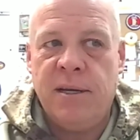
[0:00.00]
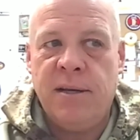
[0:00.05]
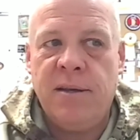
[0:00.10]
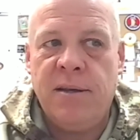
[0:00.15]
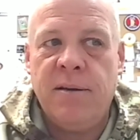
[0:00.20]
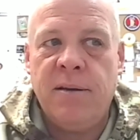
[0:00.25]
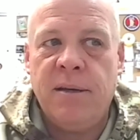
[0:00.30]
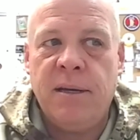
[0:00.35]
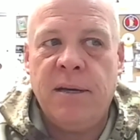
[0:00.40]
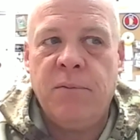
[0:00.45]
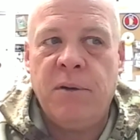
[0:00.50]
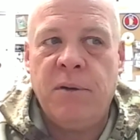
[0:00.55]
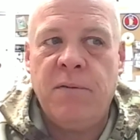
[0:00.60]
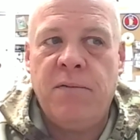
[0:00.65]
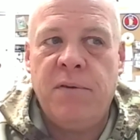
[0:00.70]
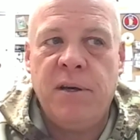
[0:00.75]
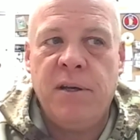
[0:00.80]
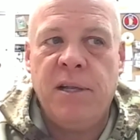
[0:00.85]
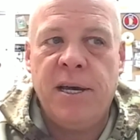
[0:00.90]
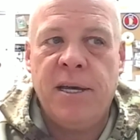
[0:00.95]
and we
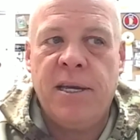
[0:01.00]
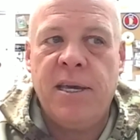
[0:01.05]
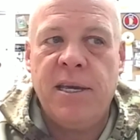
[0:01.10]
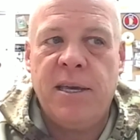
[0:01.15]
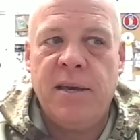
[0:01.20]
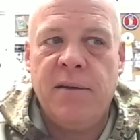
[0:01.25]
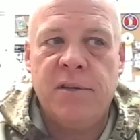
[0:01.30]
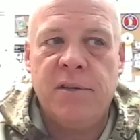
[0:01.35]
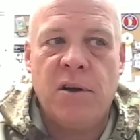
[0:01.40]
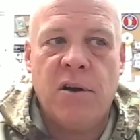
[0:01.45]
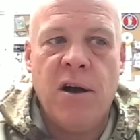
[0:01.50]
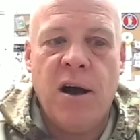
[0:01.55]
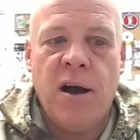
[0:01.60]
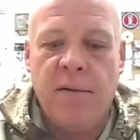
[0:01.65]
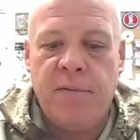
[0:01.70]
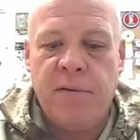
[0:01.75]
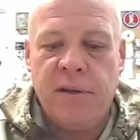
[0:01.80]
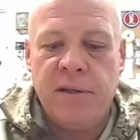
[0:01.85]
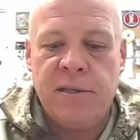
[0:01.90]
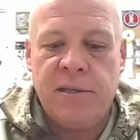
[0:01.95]
feel like he gives our
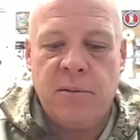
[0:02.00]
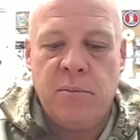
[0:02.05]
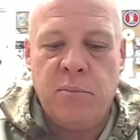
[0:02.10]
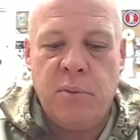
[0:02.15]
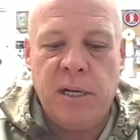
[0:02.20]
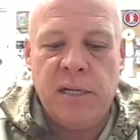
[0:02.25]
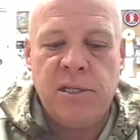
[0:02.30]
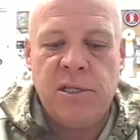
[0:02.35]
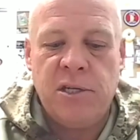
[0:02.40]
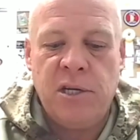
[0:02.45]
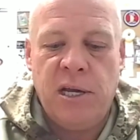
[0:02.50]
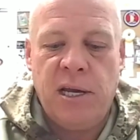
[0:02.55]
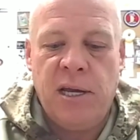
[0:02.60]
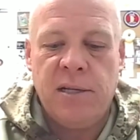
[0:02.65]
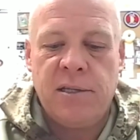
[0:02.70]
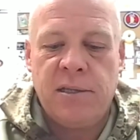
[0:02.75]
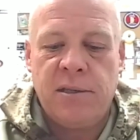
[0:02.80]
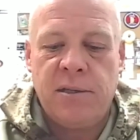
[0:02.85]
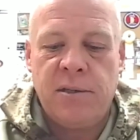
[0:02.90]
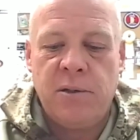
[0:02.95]
offense the best
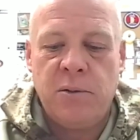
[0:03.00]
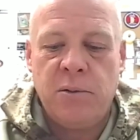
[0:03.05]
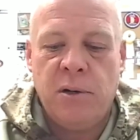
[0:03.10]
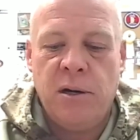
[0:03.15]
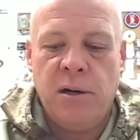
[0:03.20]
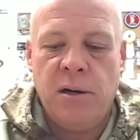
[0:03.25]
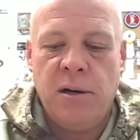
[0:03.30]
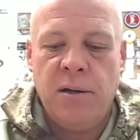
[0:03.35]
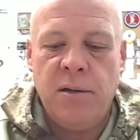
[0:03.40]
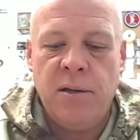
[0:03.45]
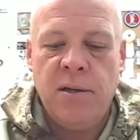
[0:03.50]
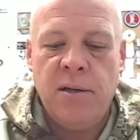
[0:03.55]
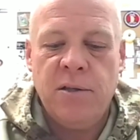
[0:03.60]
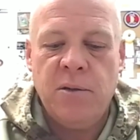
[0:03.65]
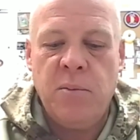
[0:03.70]
chance to